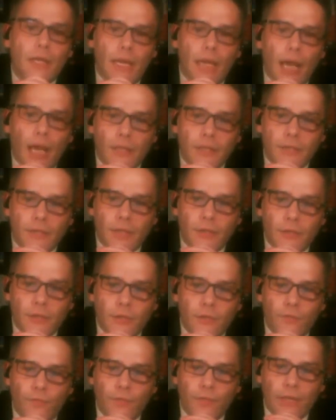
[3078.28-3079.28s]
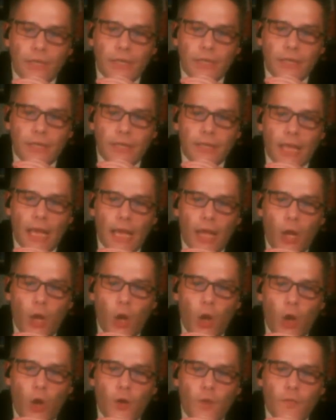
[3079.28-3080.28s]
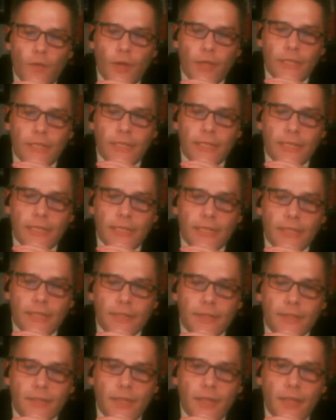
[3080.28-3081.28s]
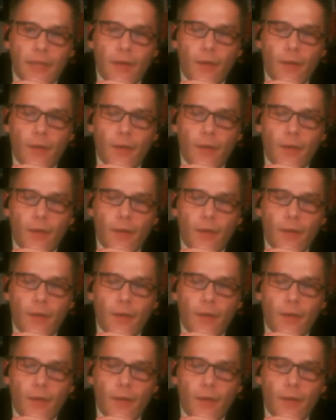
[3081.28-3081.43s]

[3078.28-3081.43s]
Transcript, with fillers: Yeah, I, I do think that a lot of ideas